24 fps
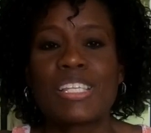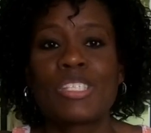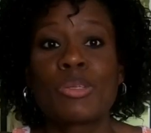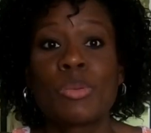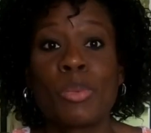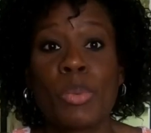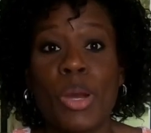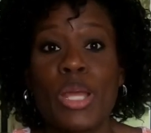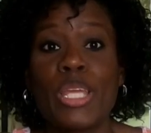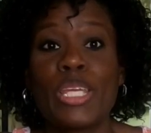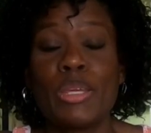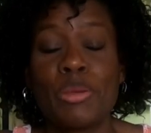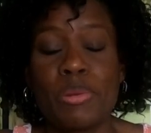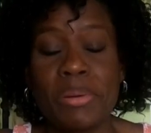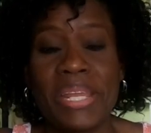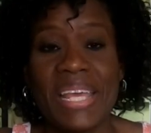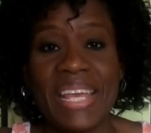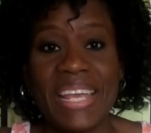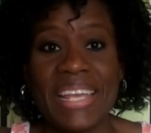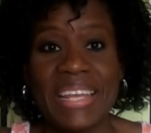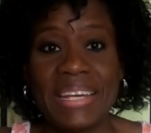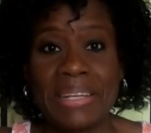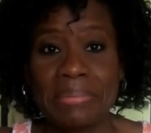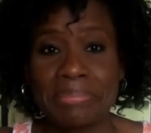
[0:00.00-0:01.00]
is what you
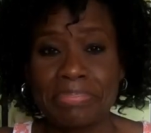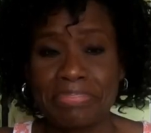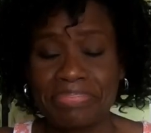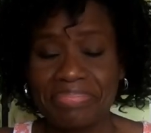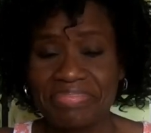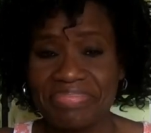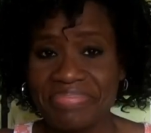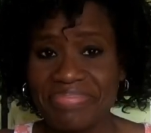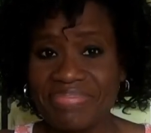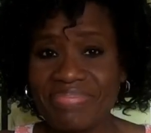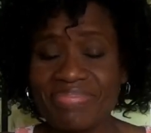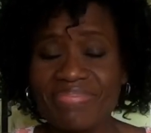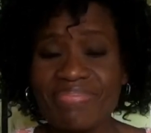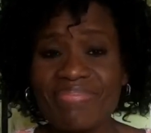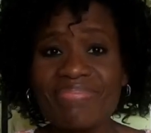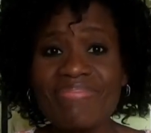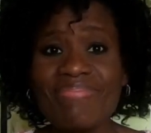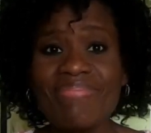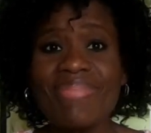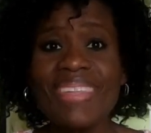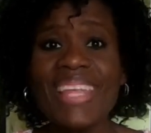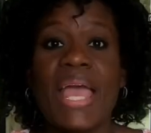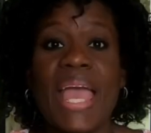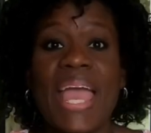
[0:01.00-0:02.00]
need.
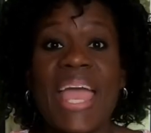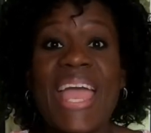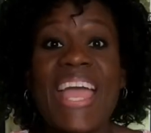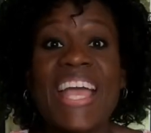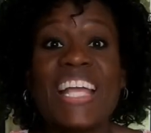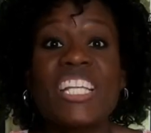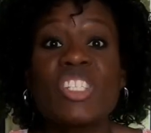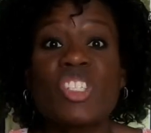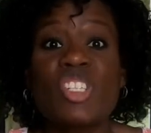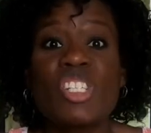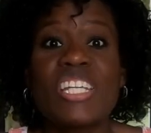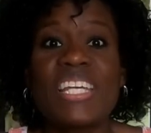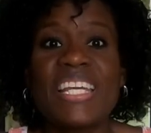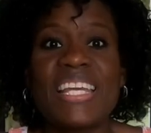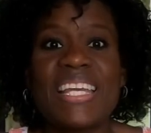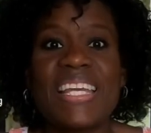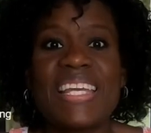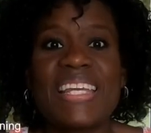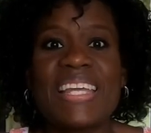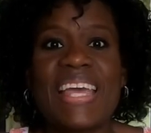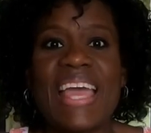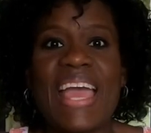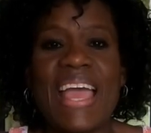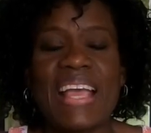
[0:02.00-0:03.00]
And you
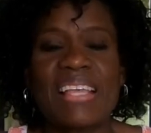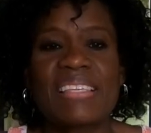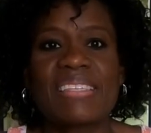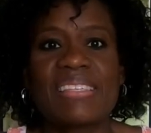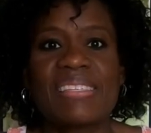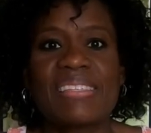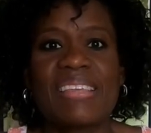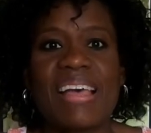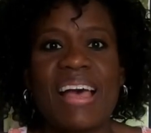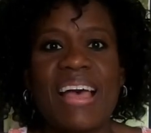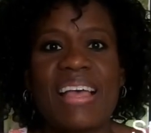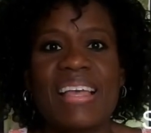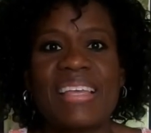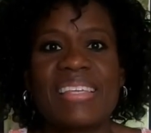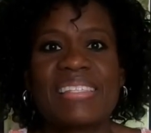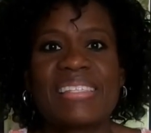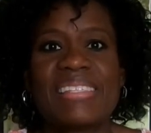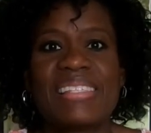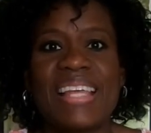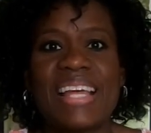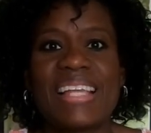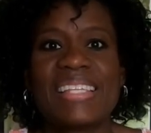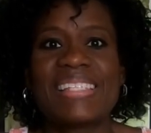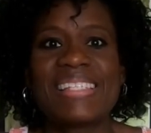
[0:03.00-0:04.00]
need
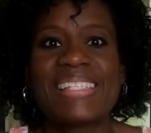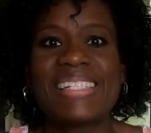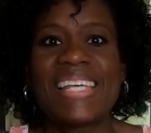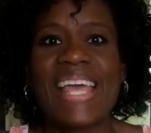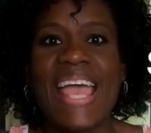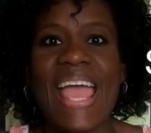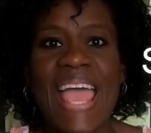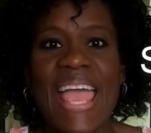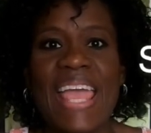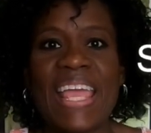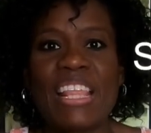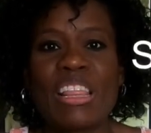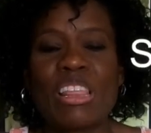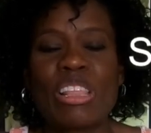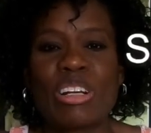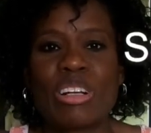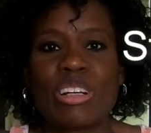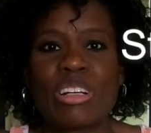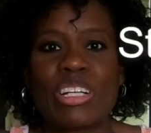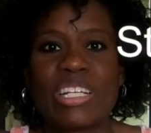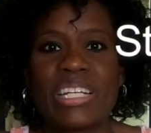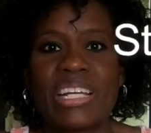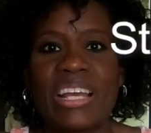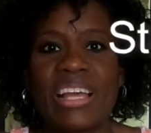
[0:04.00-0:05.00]
exercise that's
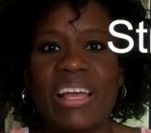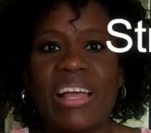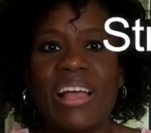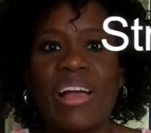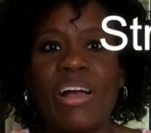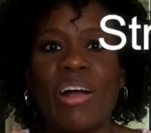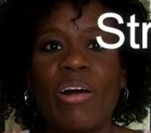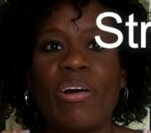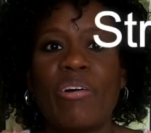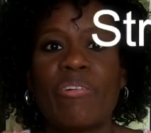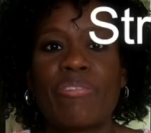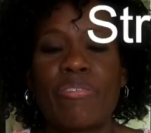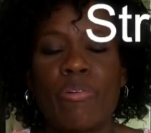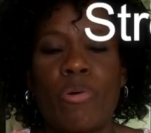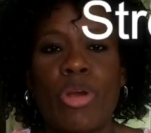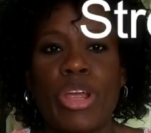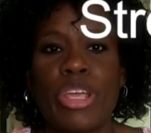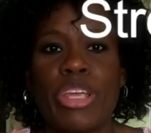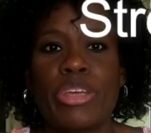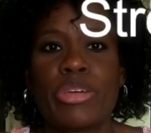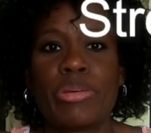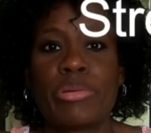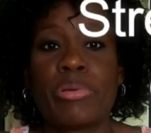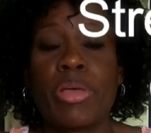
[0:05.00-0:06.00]
tailored for
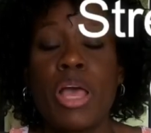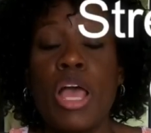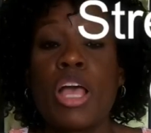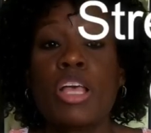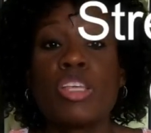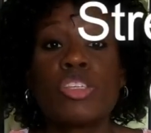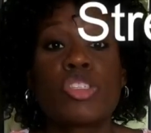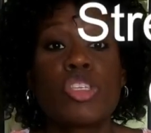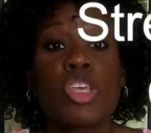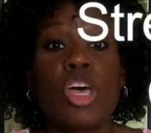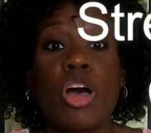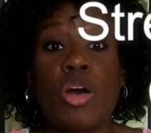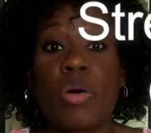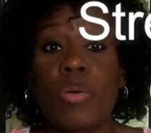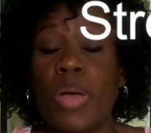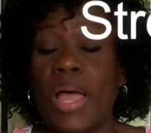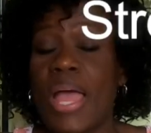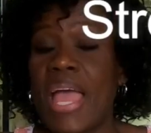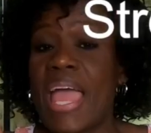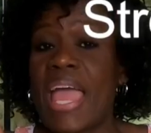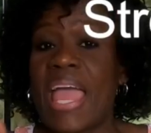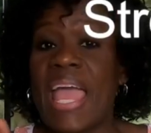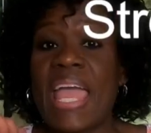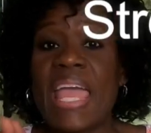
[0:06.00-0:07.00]
you. So
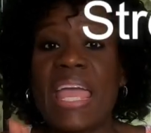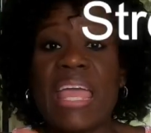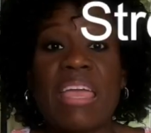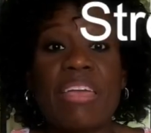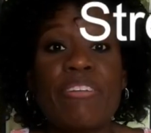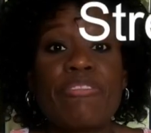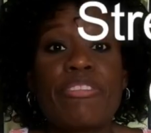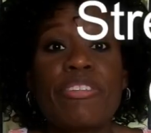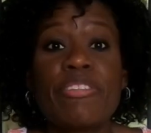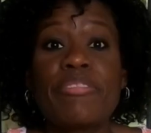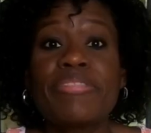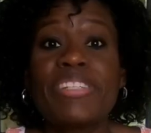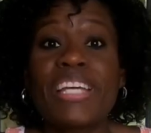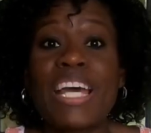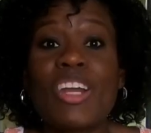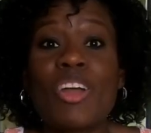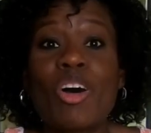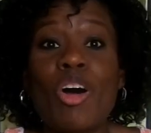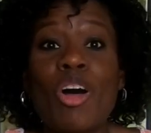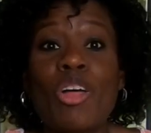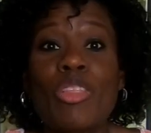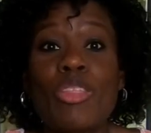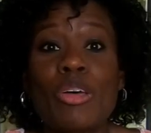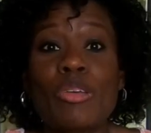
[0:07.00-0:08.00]
if you've done
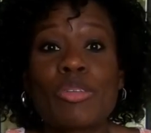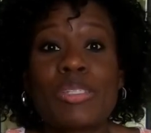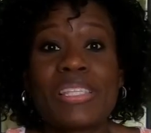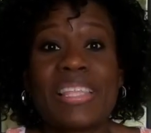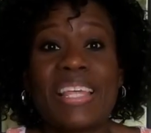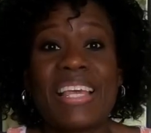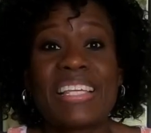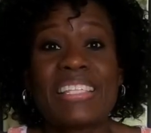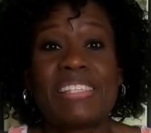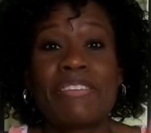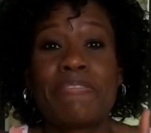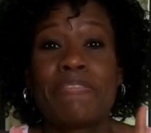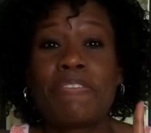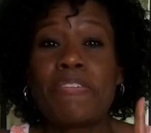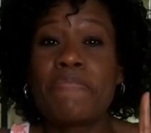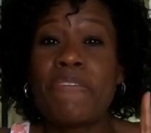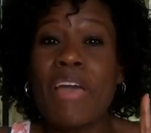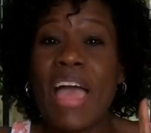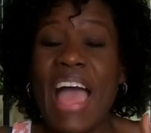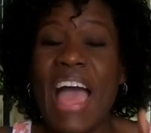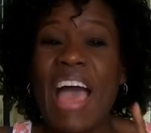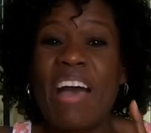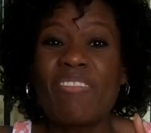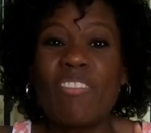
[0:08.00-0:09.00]
all those things, if you
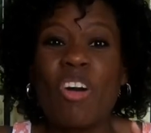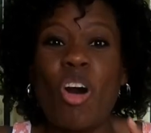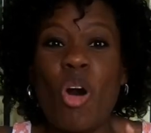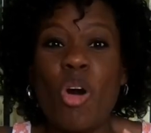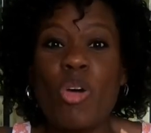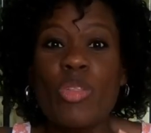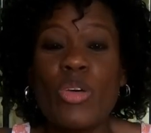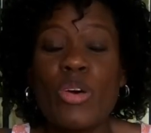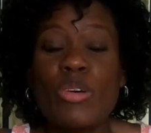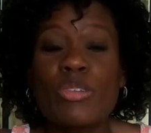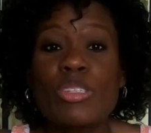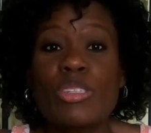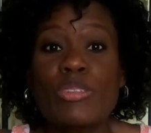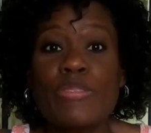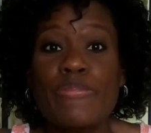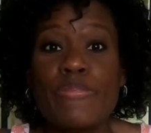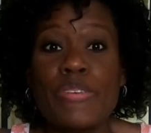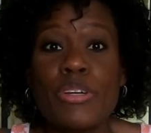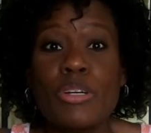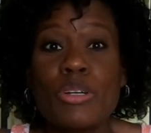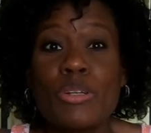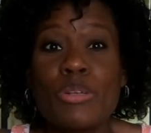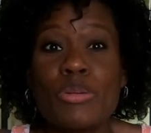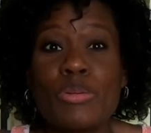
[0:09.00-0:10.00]
have all those
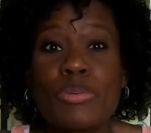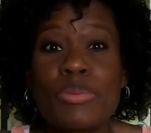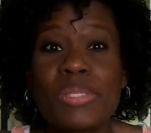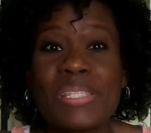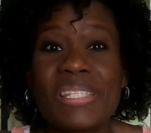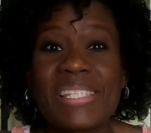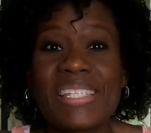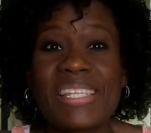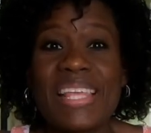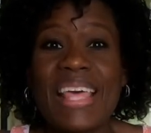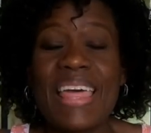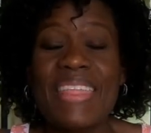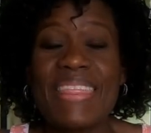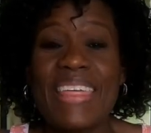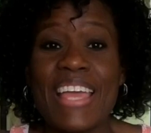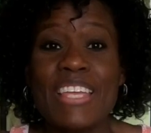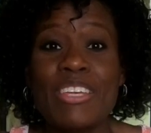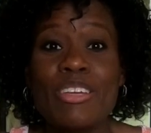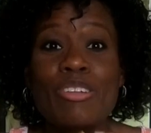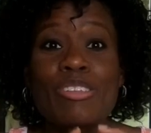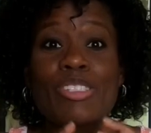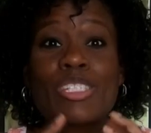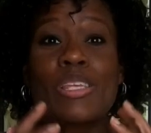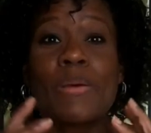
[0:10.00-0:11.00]
foods
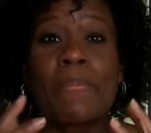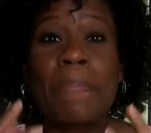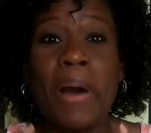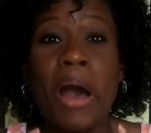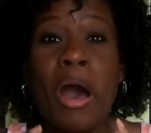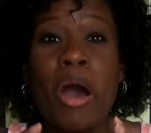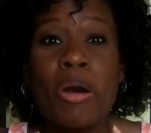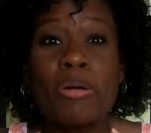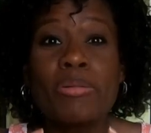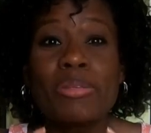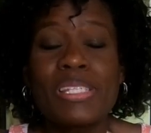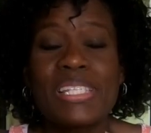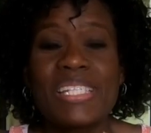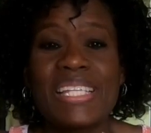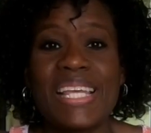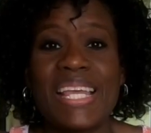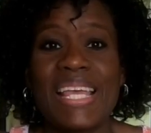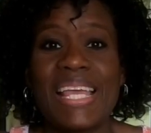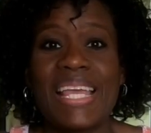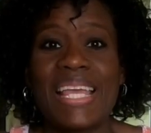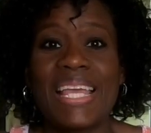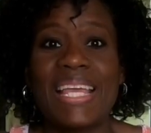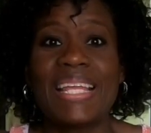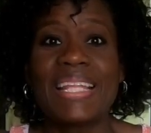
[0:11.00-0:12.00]
that you're supposed to
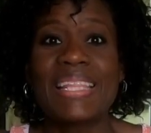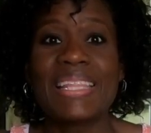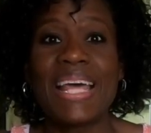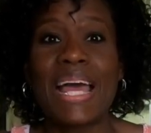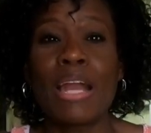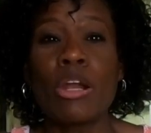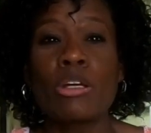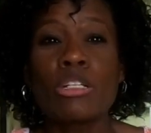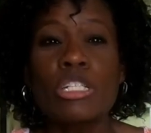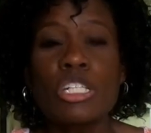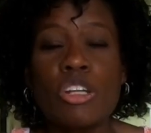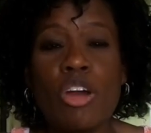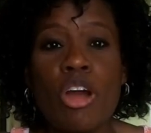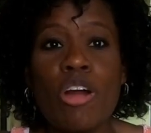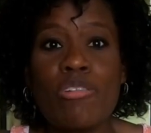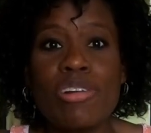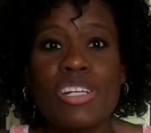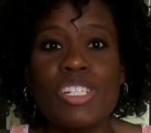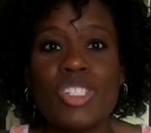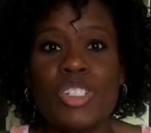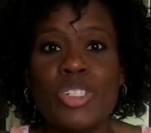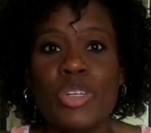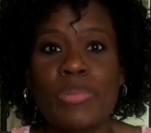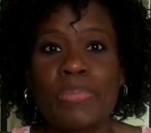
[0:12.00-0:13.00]
eat, that'll
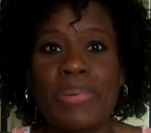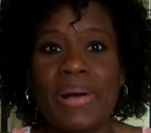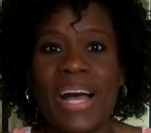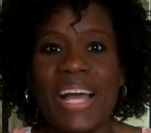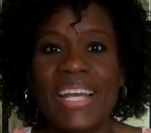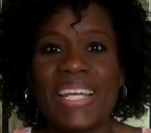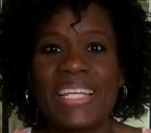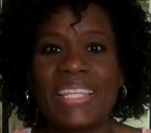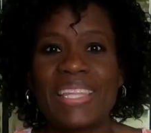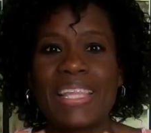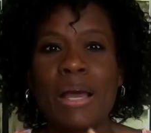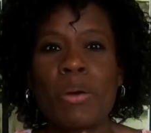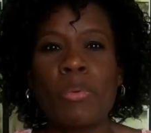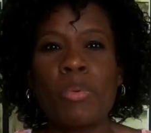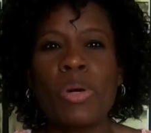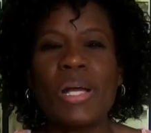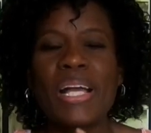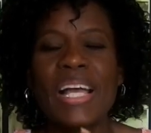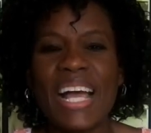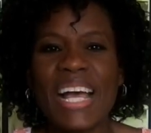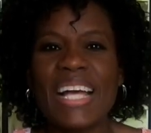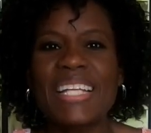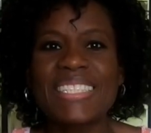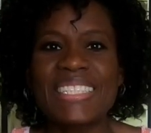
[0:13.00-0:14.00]
nourish your body, that will
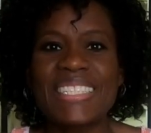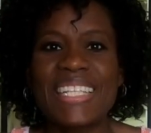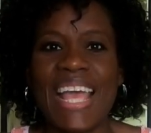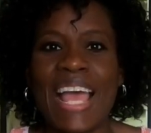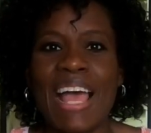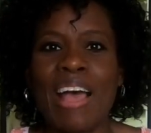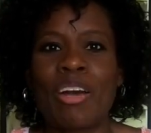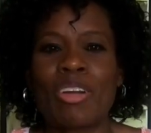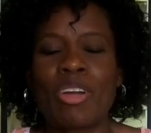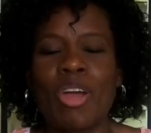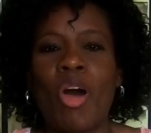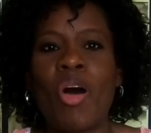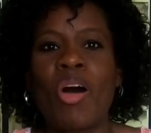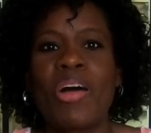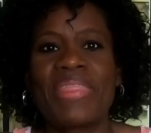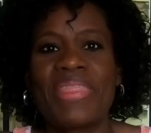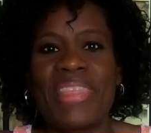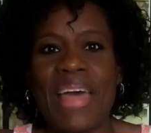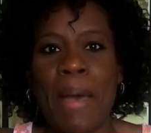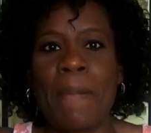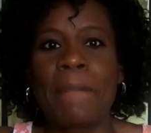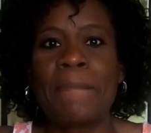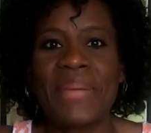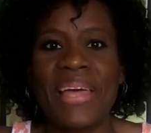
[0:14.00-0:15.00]
cut down on
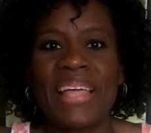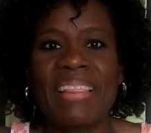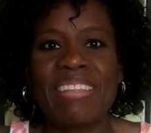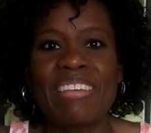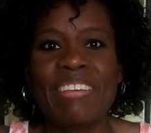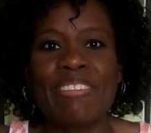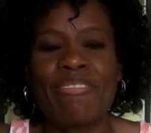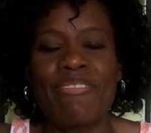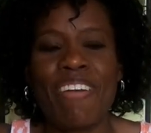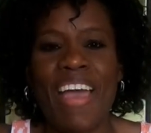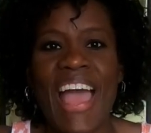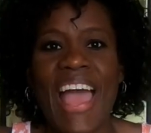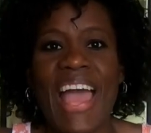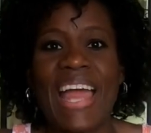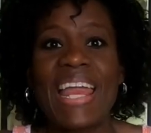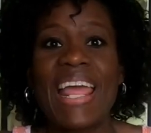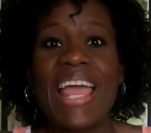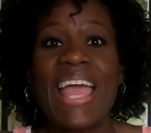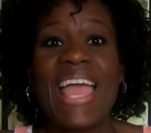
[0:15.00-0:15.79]
that belly fat,